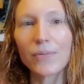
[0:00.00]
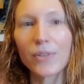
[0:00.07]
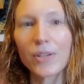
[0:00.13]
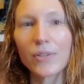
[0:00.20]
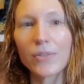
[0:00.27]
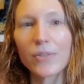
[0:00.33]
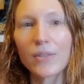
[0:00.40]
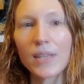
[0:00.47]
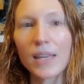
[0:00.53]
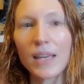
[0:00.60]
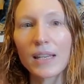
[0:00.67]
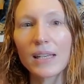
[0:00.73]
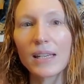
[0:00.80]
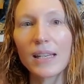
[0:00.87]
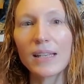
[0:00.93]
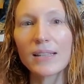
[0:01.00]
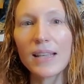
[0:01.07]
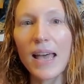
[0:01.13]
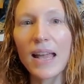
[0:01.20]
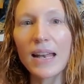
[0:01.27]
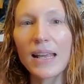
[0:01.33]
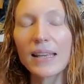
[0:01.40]
for your skin is
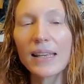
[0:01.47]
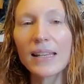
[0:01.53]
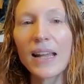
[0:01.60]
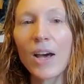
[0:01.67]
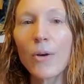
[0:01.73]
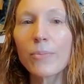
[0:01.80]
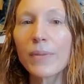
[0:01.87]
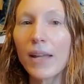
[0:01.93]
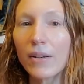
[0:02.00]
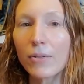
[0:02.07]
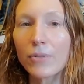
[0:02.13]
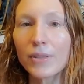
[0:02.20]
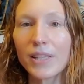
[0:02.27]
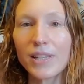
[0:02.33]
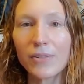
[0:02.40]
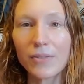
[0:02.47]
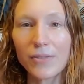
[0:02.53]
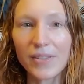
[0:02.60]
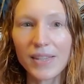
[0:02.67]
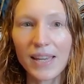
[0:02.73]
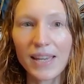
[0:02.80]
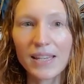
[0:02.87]
that it can help not only your
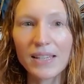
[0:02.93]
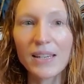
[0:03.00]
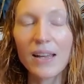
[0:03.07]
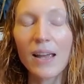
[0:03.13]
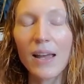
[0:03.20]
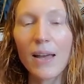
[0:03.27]
skin,